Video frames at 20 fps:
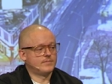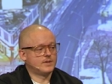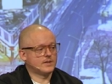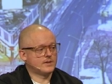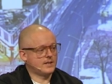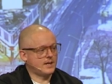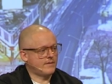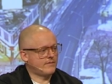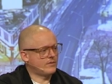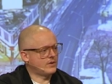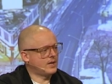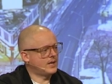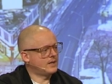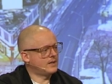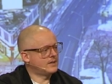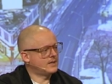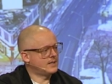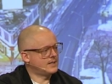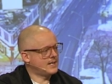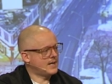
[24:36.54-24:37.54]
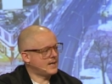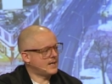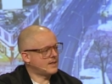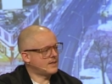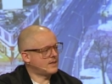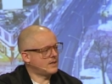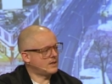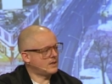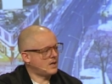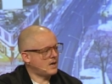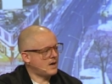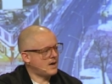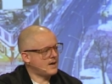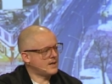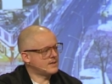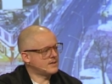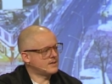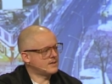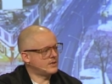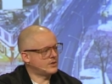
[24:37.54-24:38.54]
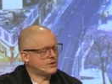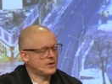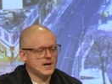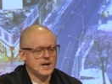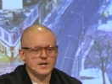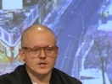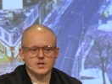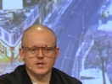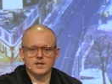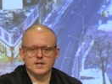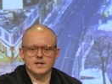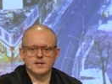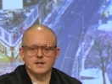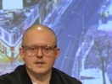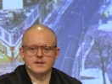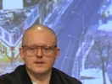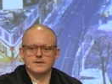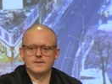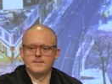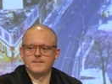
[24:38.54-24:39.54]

the suffering, the death, the loss, the tragedy,